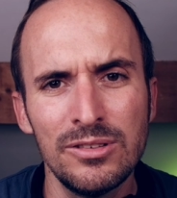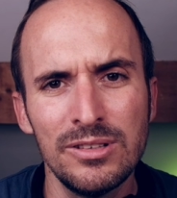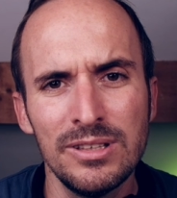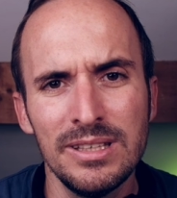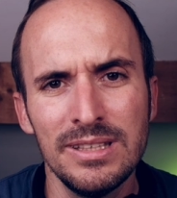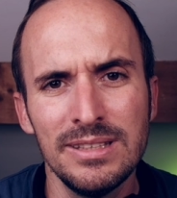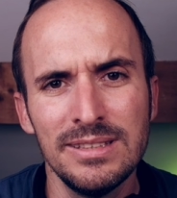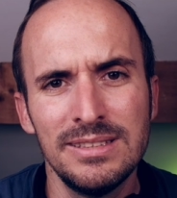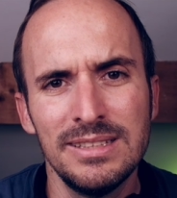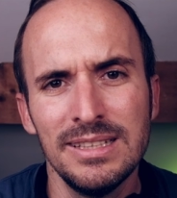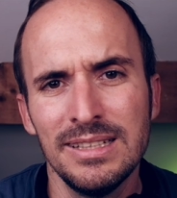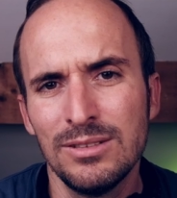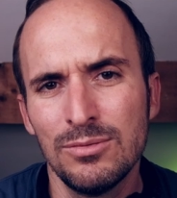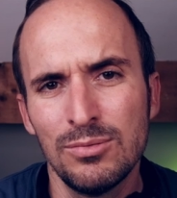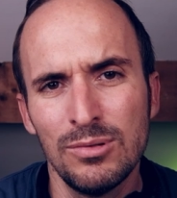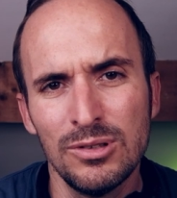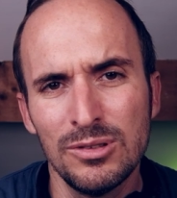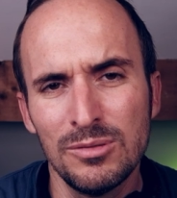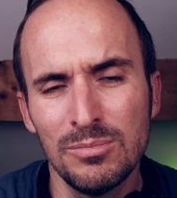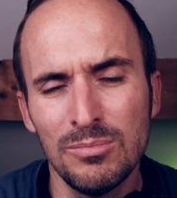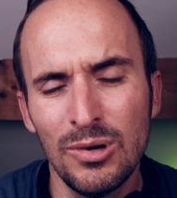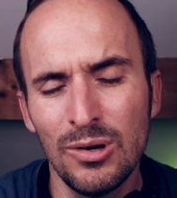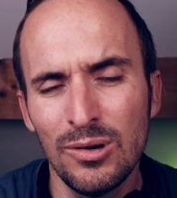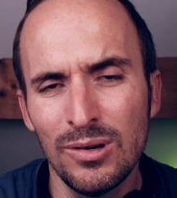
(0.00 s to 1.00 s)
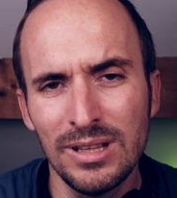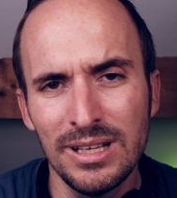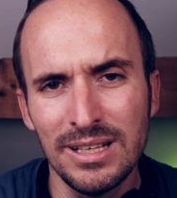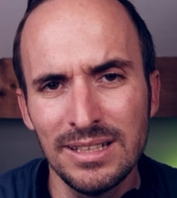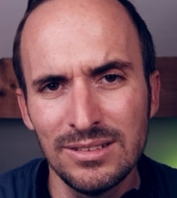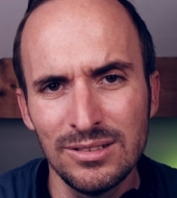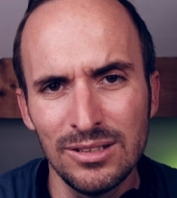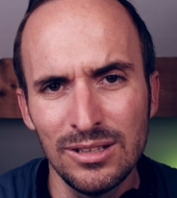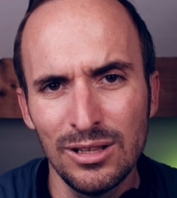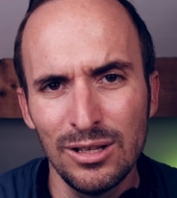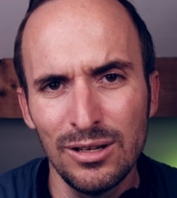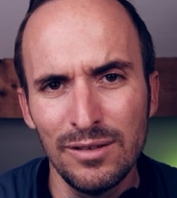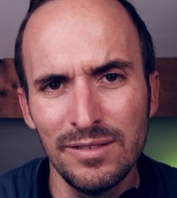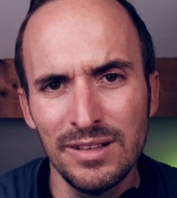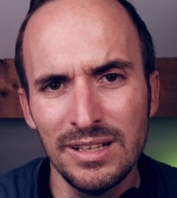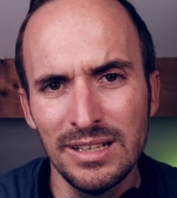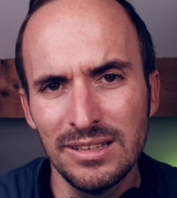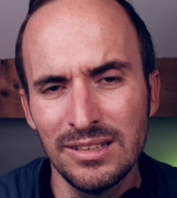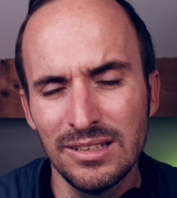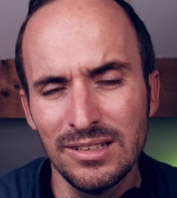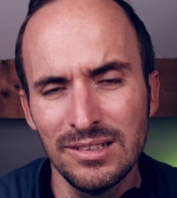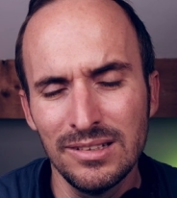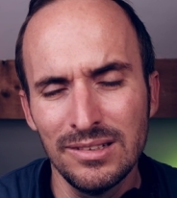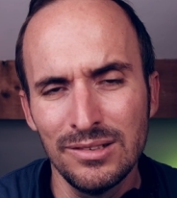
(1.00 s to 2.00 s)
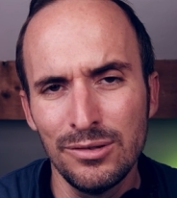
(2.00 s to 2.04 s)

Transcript: This was more or less a love letter.